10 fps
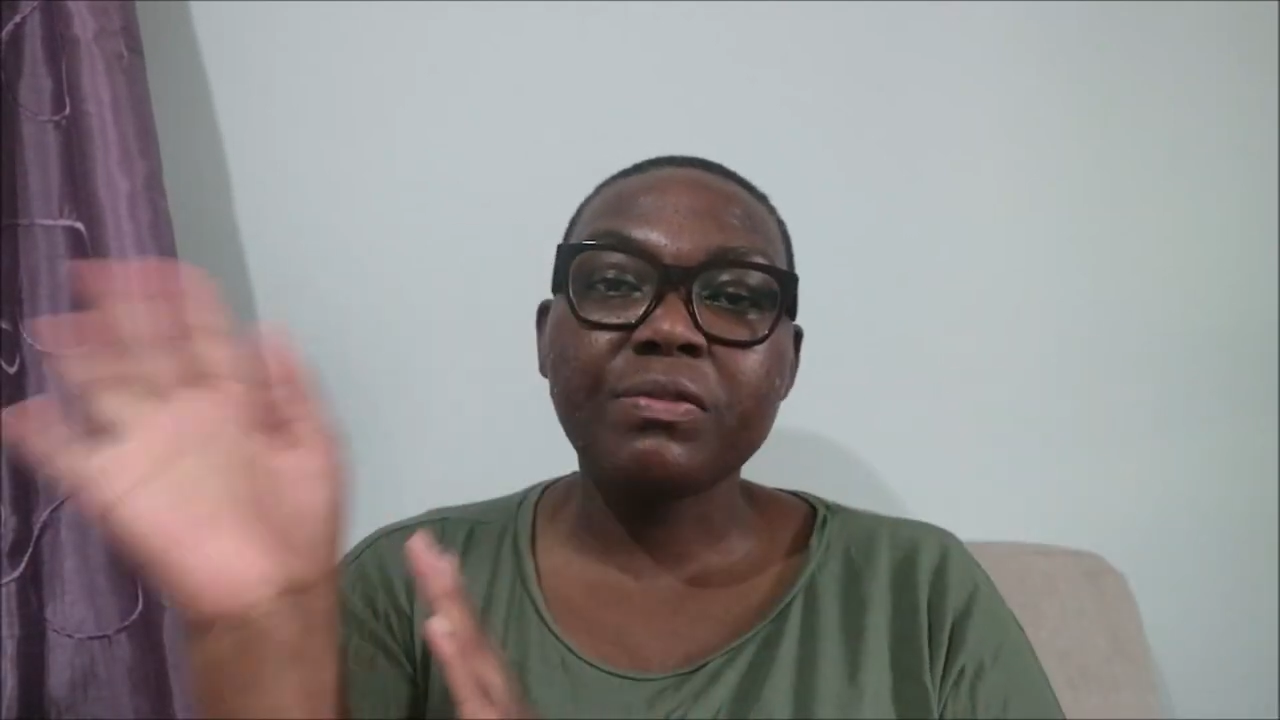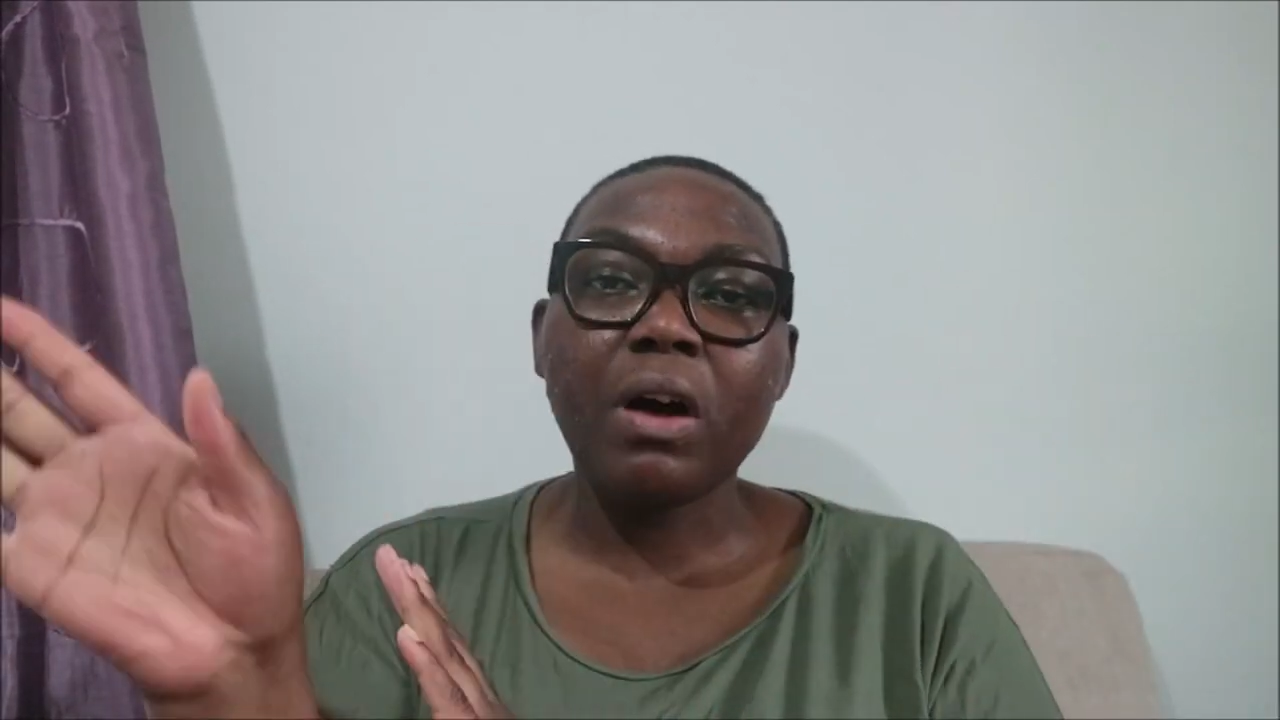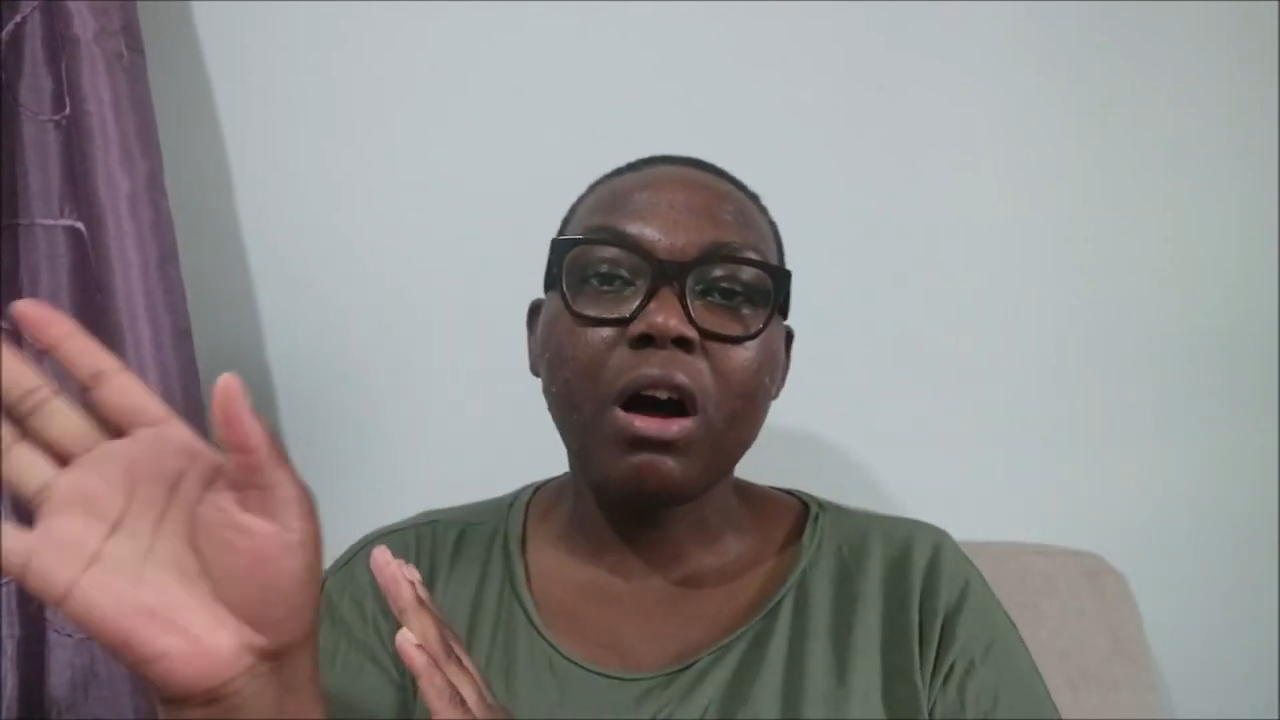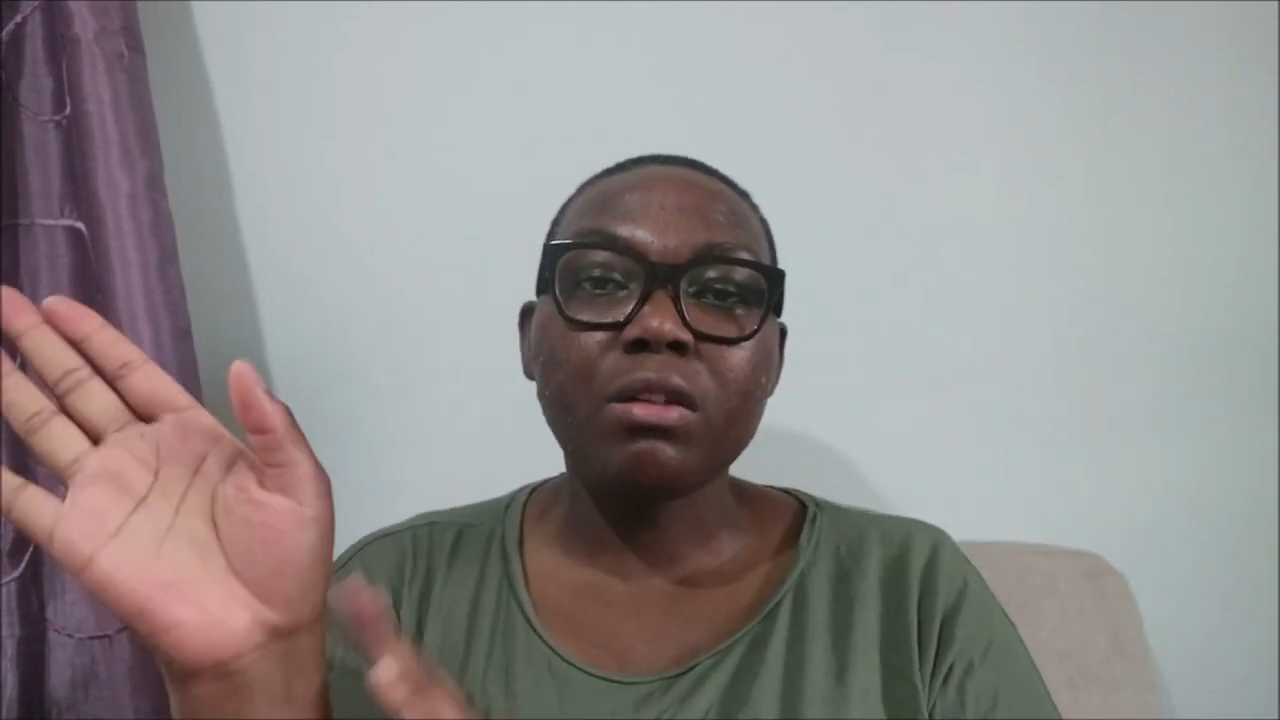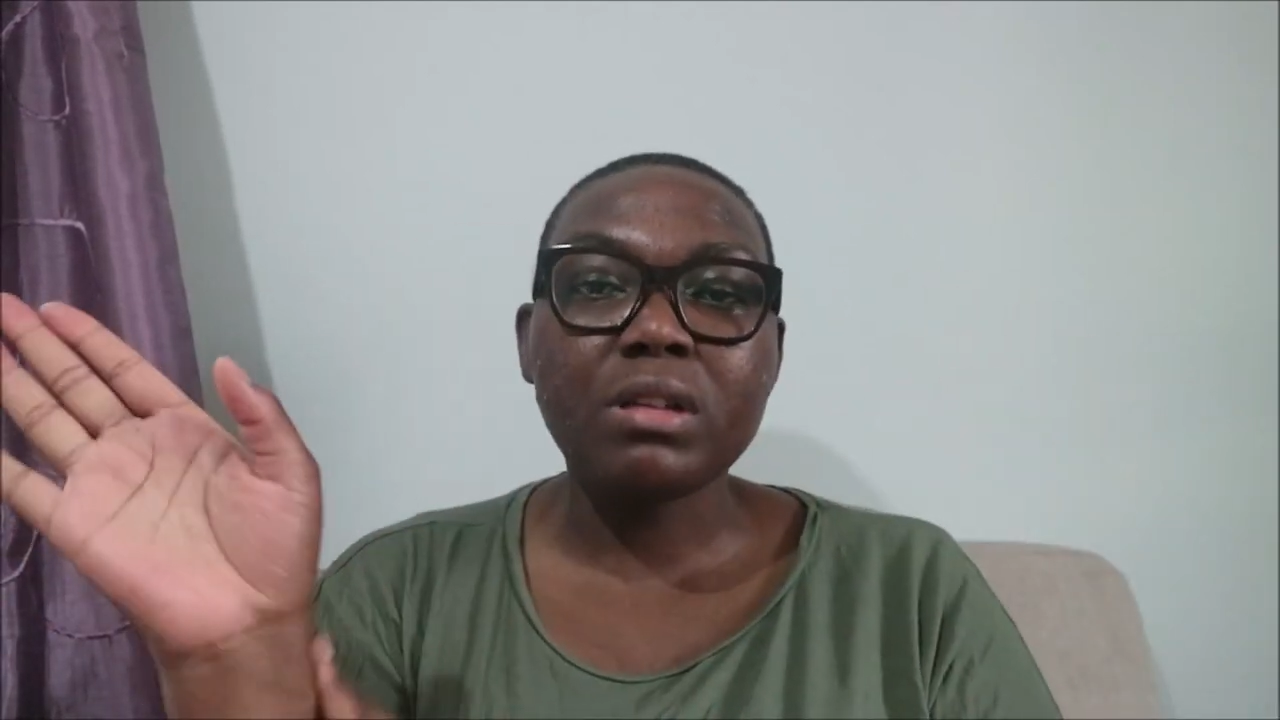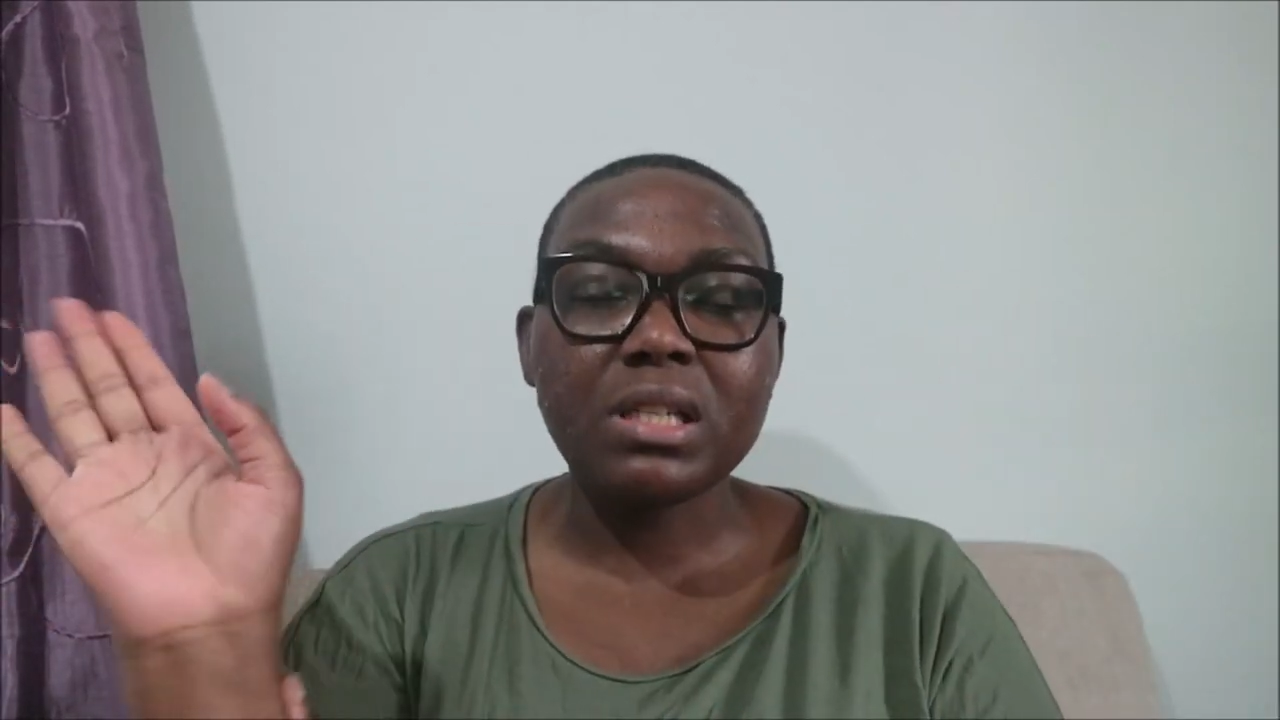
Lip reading: far the